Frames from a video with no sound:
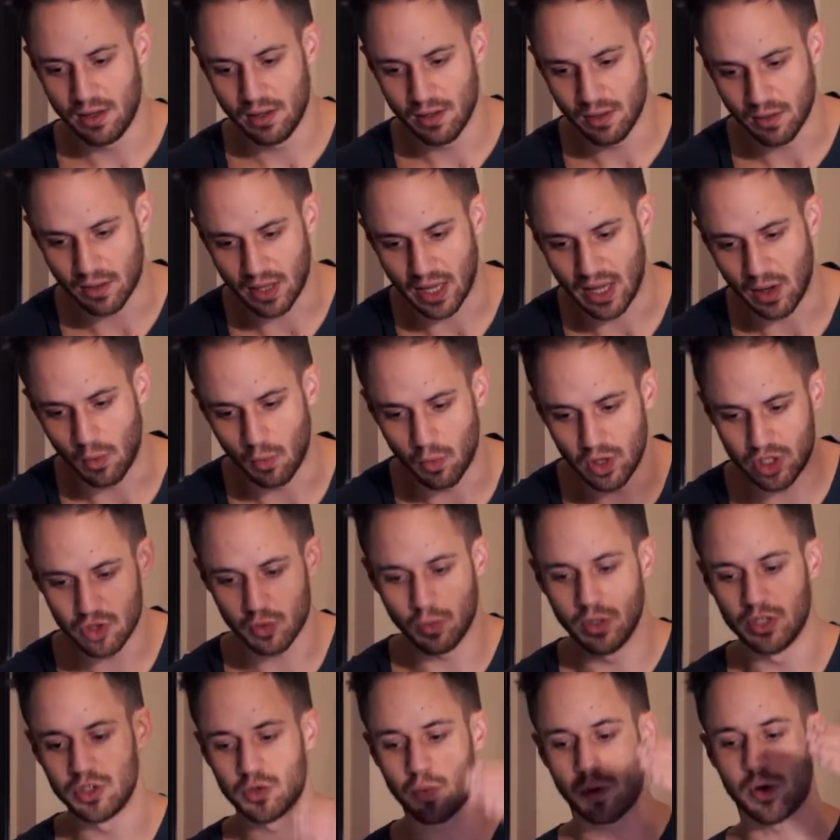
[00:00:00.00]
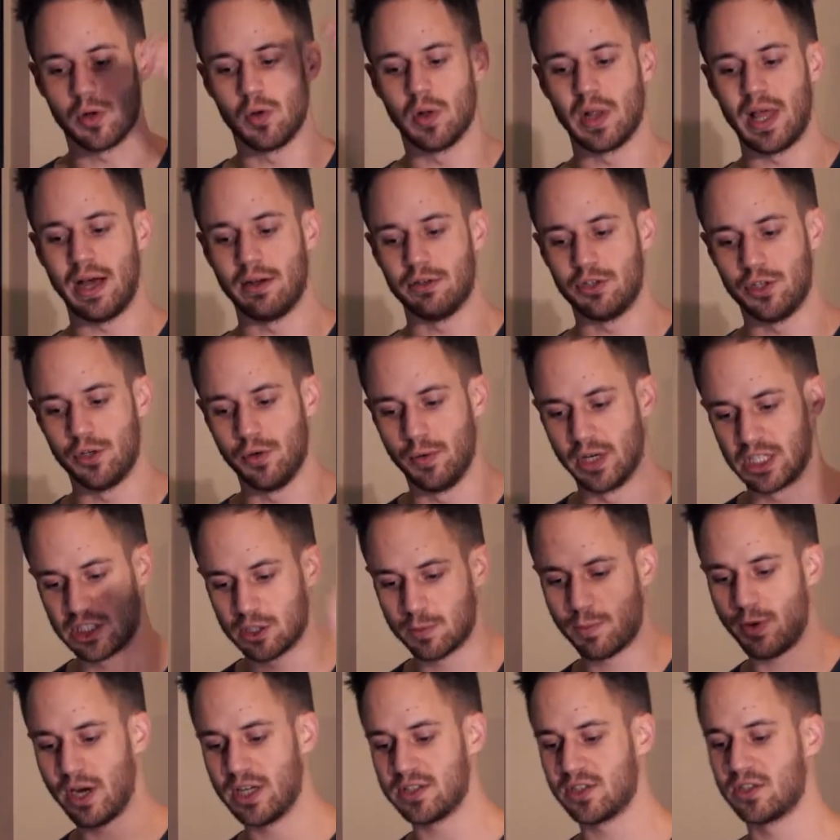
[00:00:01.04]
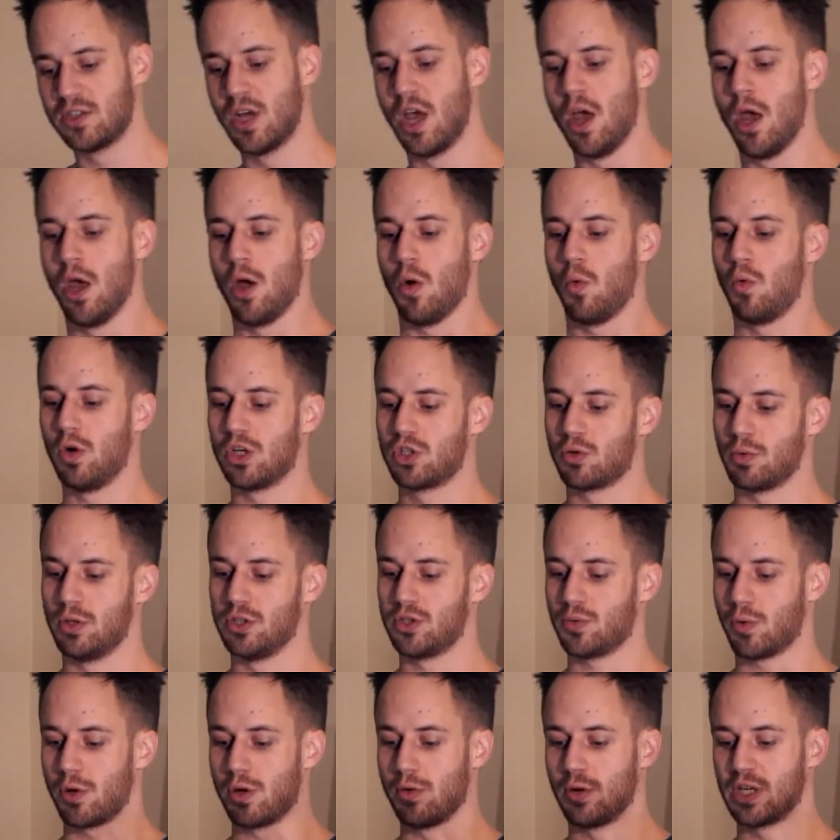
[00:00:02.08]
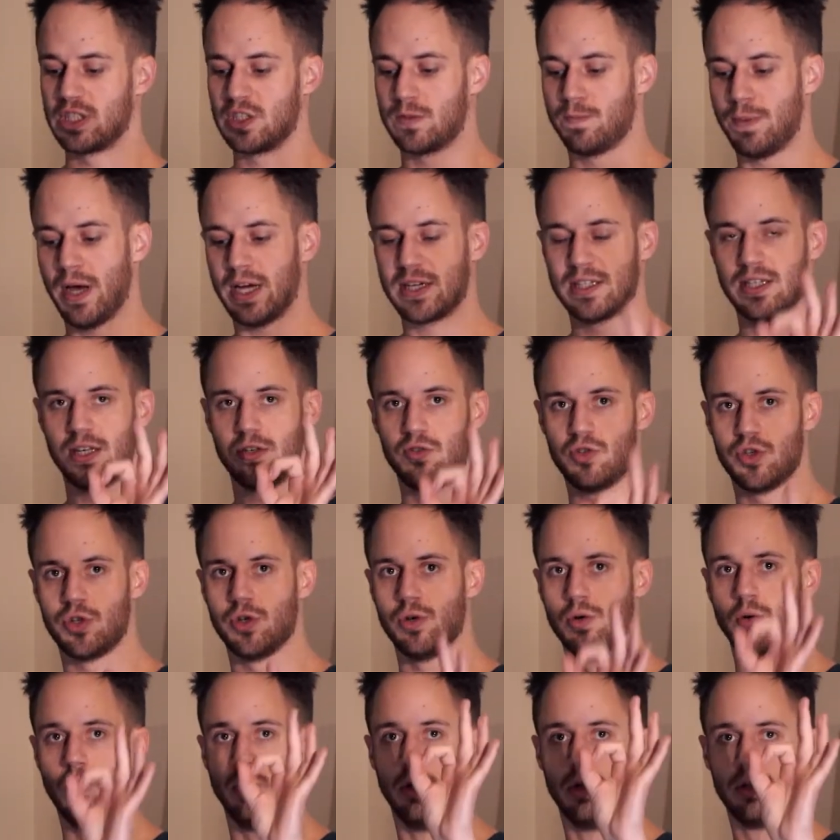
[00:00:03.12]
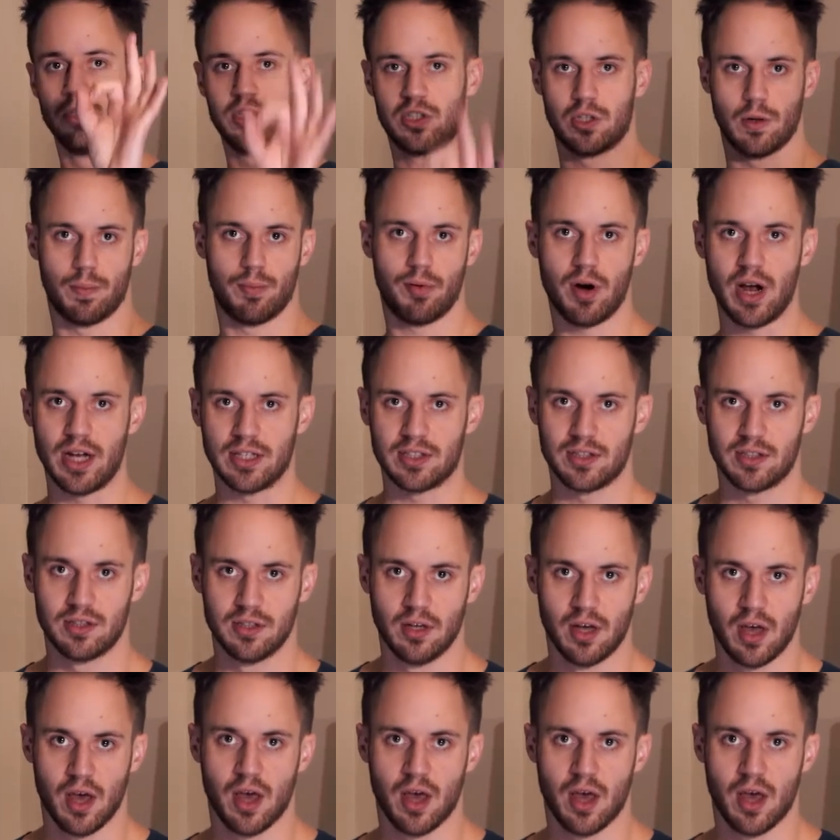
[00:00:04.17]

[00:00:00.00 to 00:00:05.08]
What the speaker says: Okay, which ones were you allowed to express? Which ones were you expected to suppress?